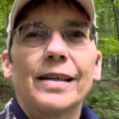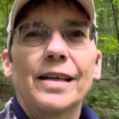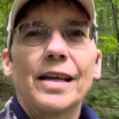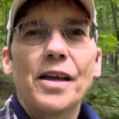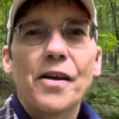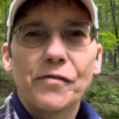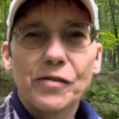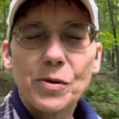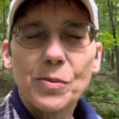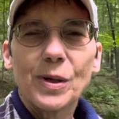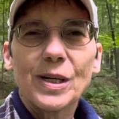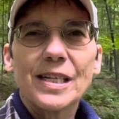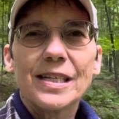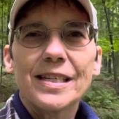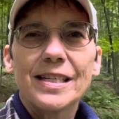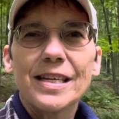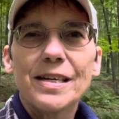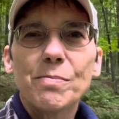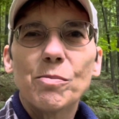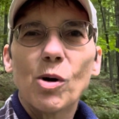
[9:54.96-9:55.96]
If you want to
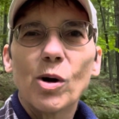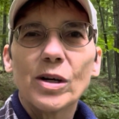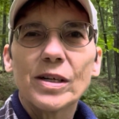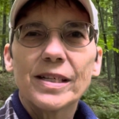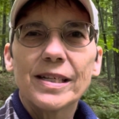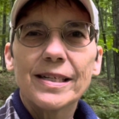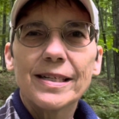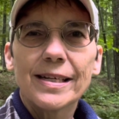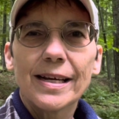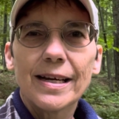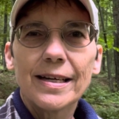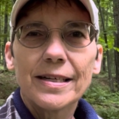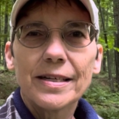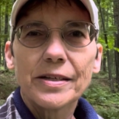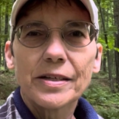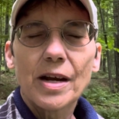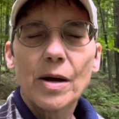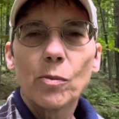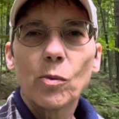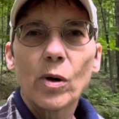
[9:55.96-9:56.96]
see more
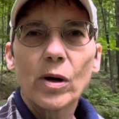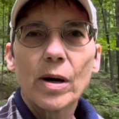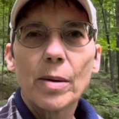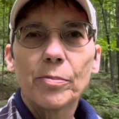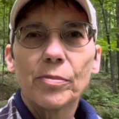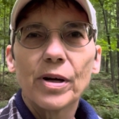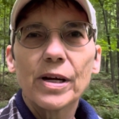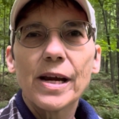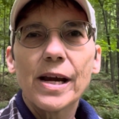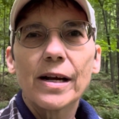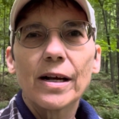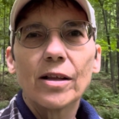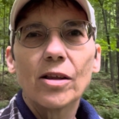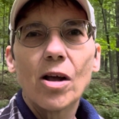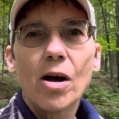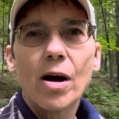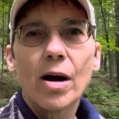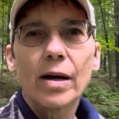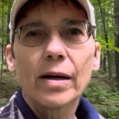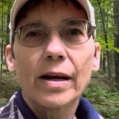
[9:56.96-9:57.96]
details on what I'm bringing
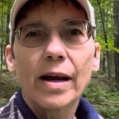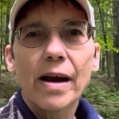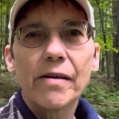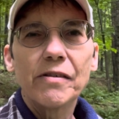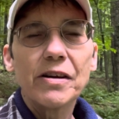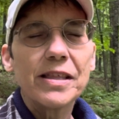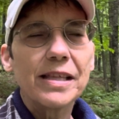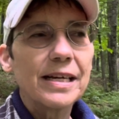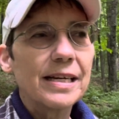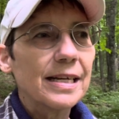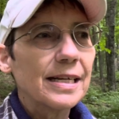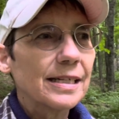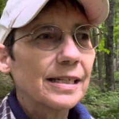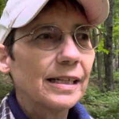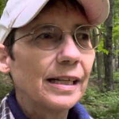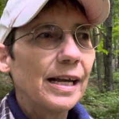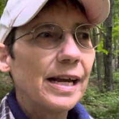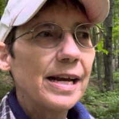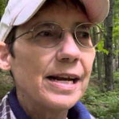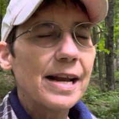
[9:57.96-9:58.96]
along, everything is
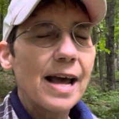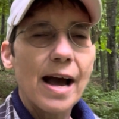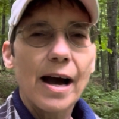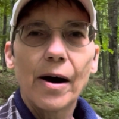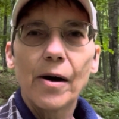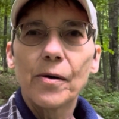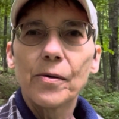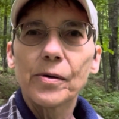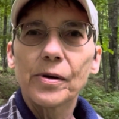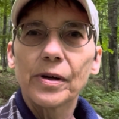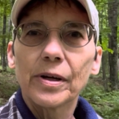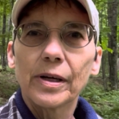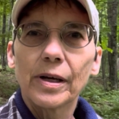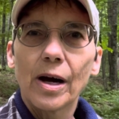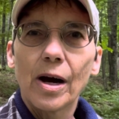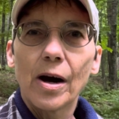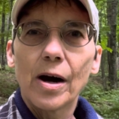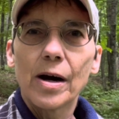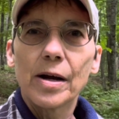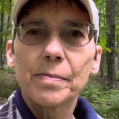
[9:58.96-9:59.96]
laid out
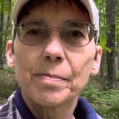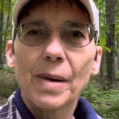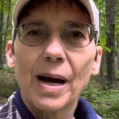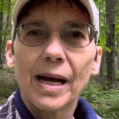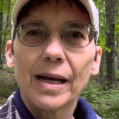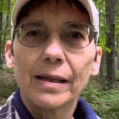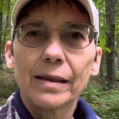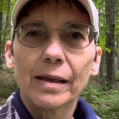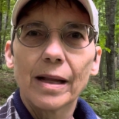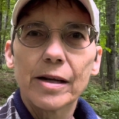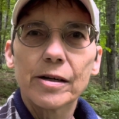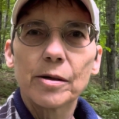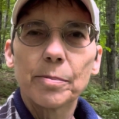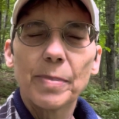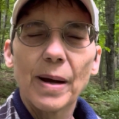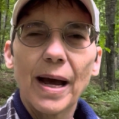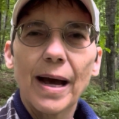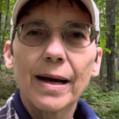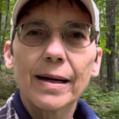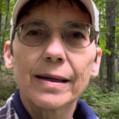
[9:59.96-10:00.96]
on my lighter
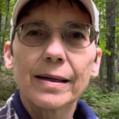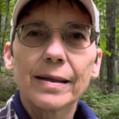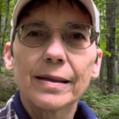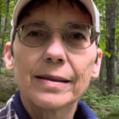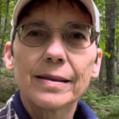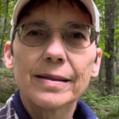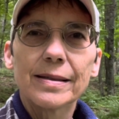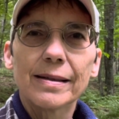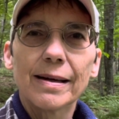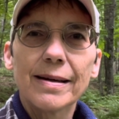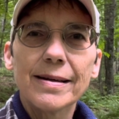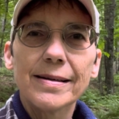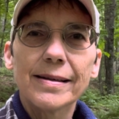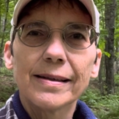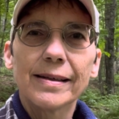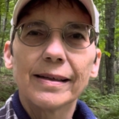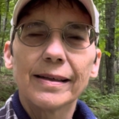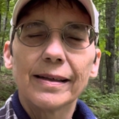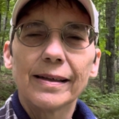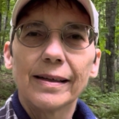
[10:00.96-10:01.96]
pack site.
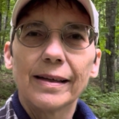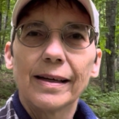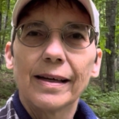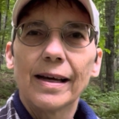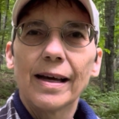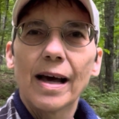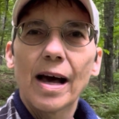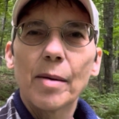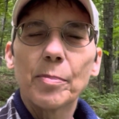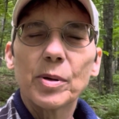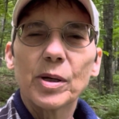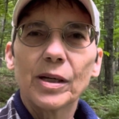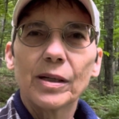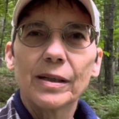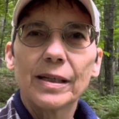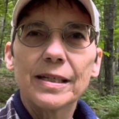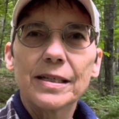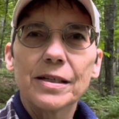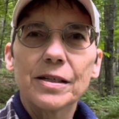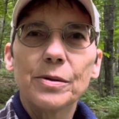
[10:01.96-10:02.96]
I'll put a
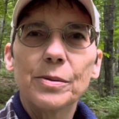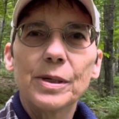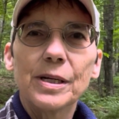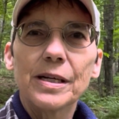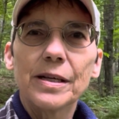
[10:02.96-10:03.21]
link to it